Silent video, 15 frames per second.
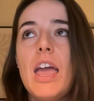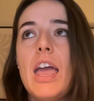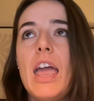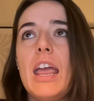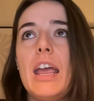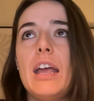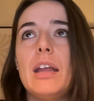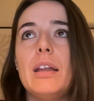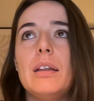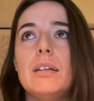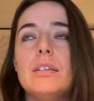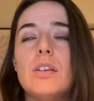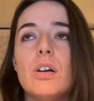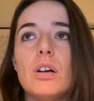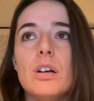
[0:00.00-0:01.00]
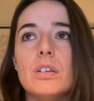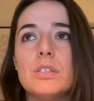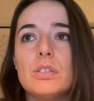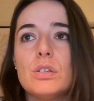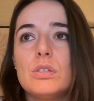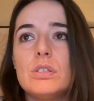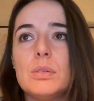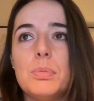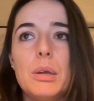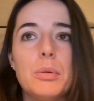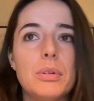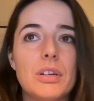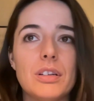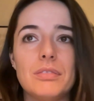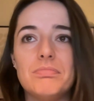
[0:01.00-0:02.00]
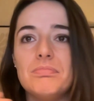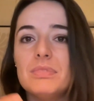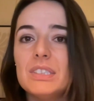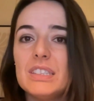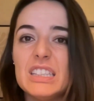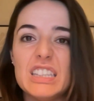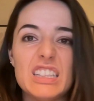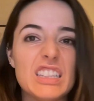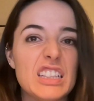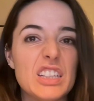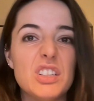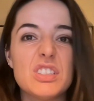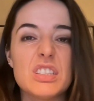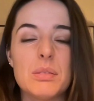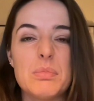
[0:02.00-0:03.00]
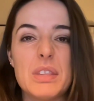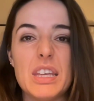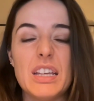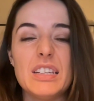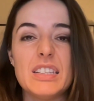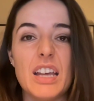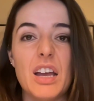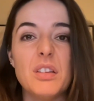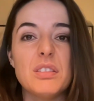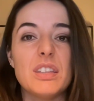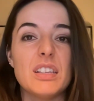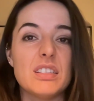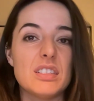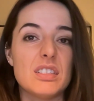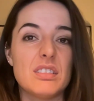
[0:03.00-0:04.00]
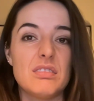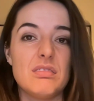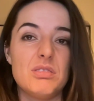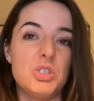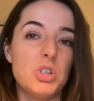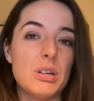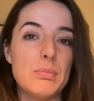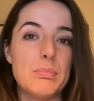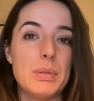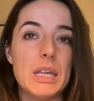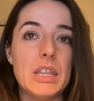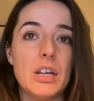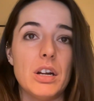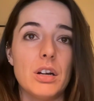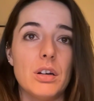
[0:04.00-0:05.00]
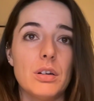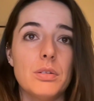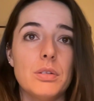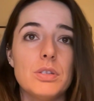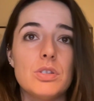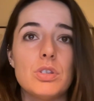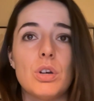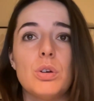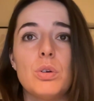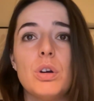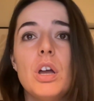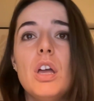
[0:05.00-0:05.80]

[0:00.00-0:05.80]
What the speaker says: and also to be able to clear some things out that shouldn't be there. So